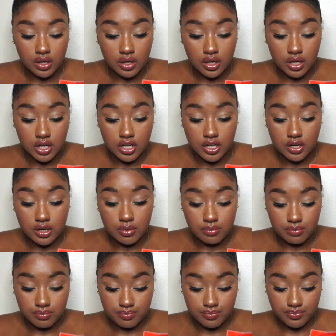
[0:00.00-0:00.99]

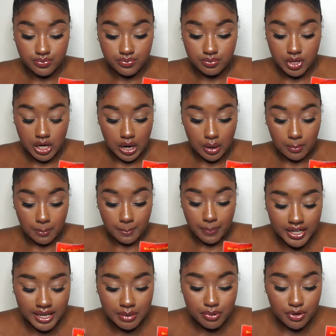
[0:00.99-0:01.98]
Um,
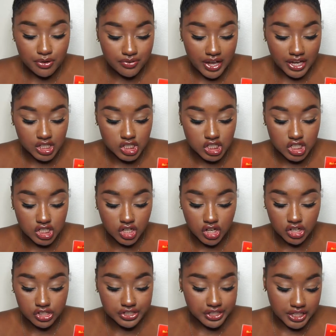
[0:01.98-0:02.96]
Clean Perfection
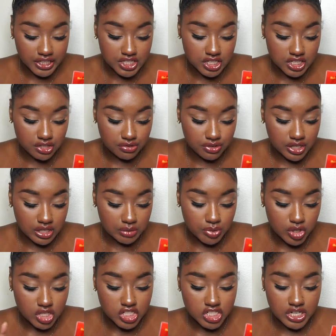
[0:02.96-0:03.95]
Curl Enhancing Cream
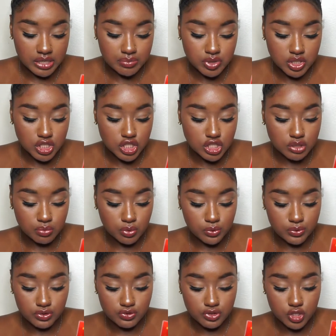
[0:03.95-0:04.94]
shapes and
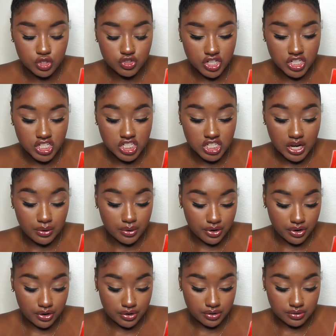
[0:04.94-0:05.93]
smooths for stretched out
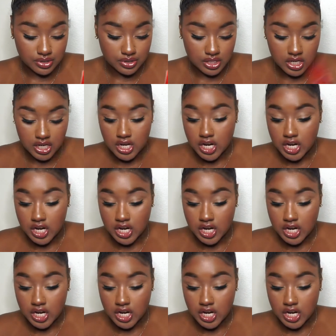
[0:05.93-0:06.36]
curls.